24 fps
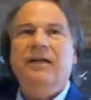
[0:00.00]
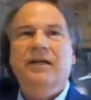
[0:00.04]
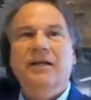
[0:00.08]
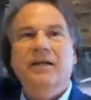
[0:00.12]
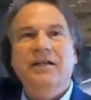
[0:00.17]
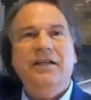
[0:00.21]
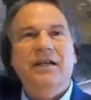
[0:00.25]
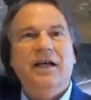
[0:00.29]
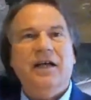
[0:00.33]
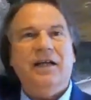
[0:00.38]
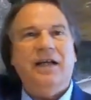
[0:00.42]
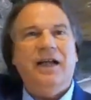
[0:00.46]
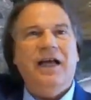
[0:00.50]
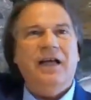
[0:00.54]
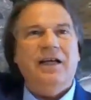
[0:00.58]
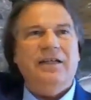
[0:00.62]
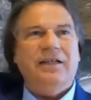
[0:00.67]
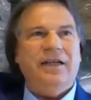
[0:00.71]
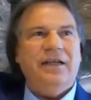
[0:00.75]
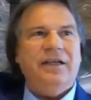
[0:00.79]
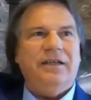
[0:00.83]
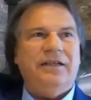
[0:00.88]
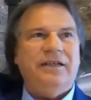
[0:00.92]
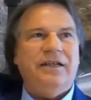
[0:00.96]

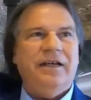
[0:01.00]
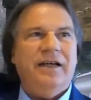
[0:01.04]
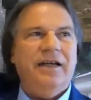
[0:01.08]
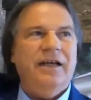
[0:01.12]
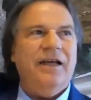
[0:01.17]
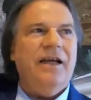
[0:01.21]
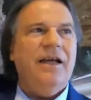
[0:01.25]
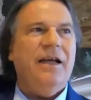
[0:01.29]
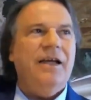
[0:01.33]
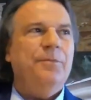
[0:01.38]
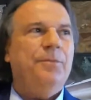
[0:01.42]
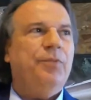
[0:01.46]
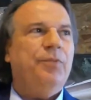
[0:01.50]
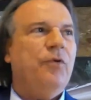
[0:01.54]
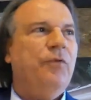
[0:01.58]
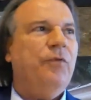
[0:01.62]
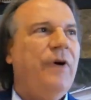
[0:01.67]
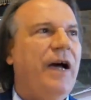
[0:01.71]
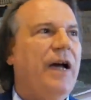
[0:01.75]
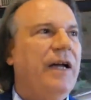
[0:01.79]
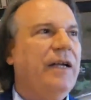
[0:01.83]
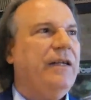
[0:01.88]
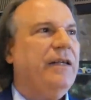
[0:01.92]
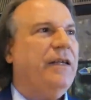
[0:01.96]
integrated and
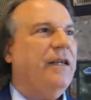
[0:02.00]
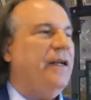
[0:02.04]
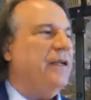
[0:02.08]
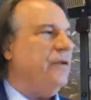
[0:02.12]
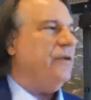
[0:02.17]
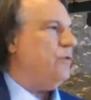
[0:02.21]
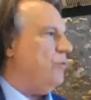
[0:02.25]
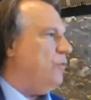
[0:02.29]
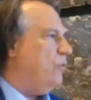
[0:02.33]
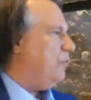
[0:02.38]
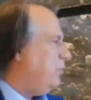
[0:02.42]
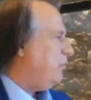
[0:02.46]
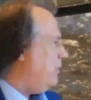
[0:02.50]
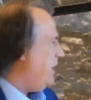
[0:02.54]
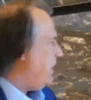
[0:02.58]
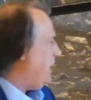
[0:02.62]
provide to